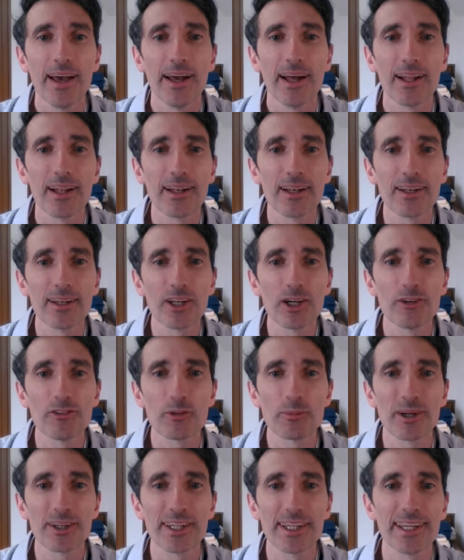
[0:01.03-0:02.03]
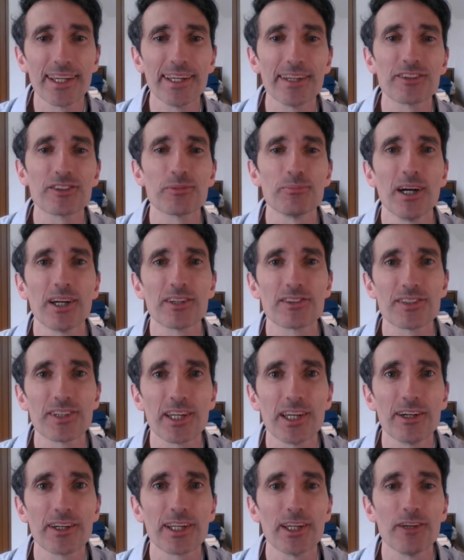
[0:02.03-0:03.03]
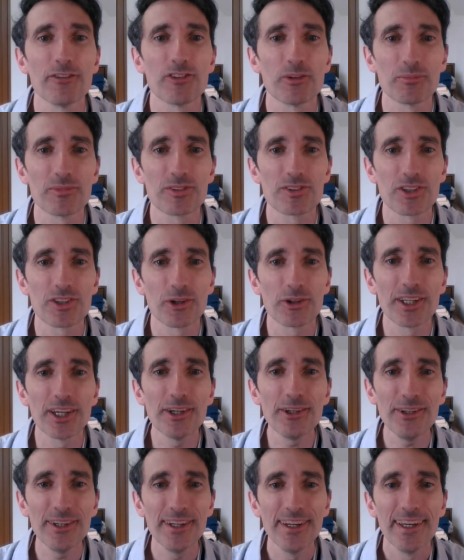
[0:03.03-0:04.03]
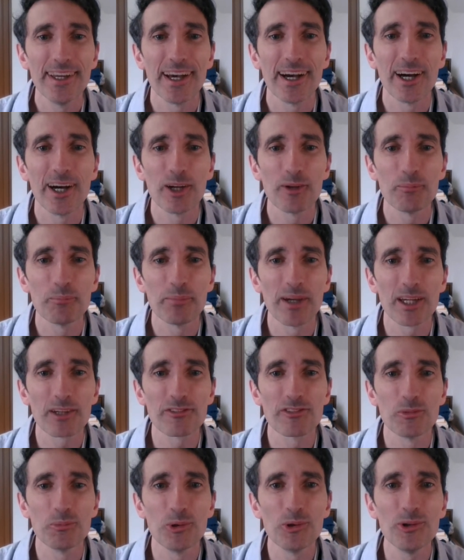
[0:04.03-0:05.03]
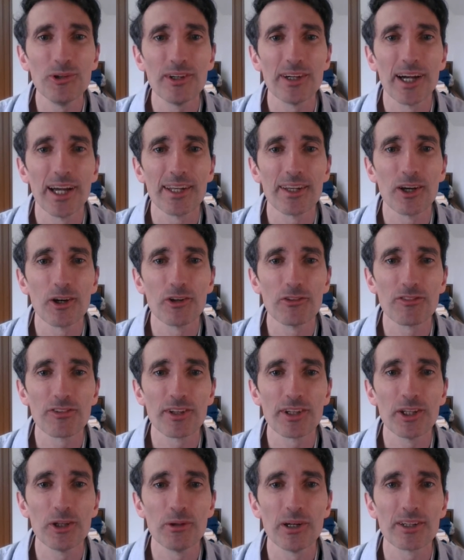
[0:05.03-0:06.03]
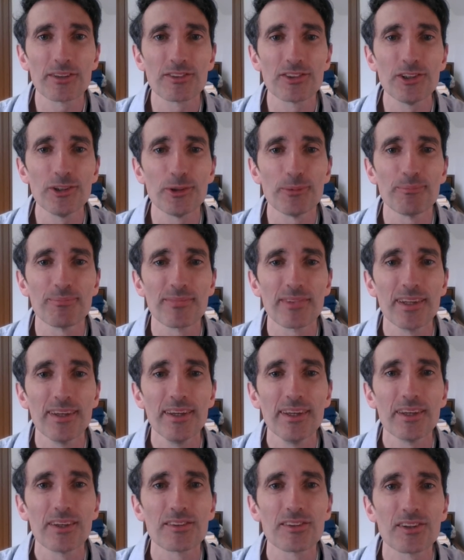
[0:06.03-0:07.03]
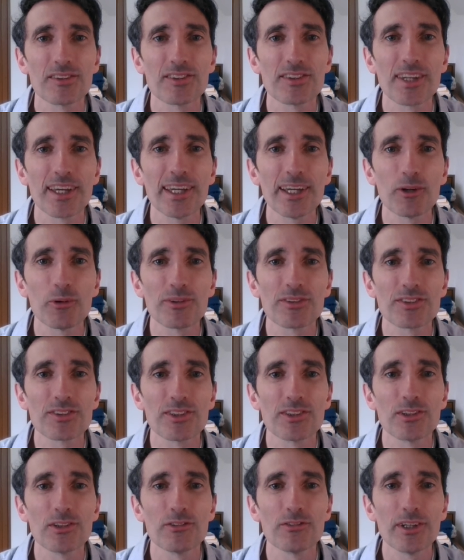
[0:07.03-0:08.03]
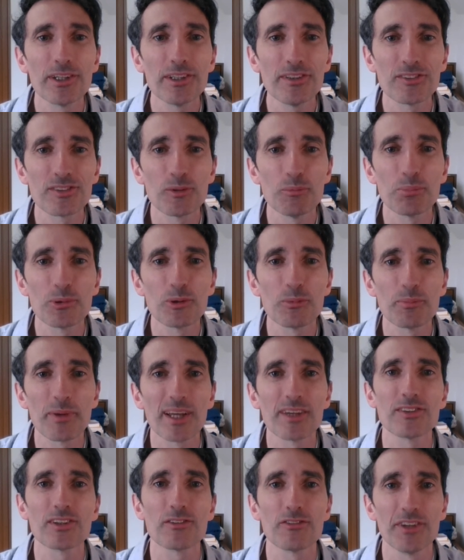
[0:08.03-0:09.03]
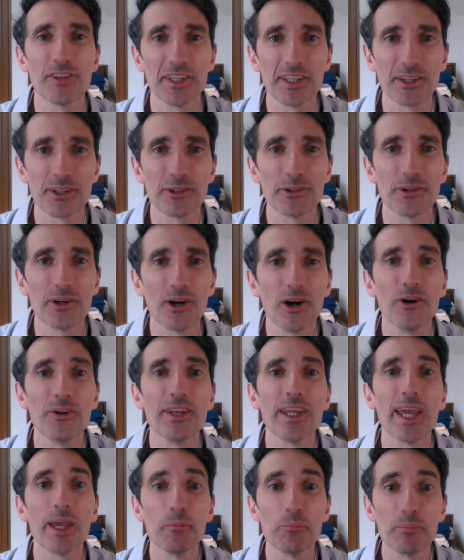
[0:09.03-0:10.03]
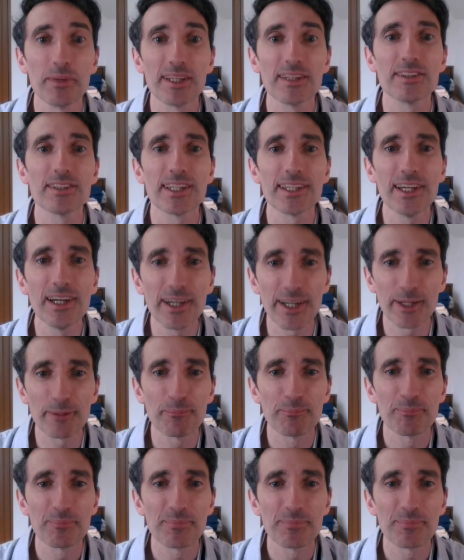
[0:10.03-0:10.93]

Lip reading: Hello everybody, it's Martin here again from Tokyo. I'm back for more and hopefully you are too. So today I wanted to do a very simple basic video on MBTI.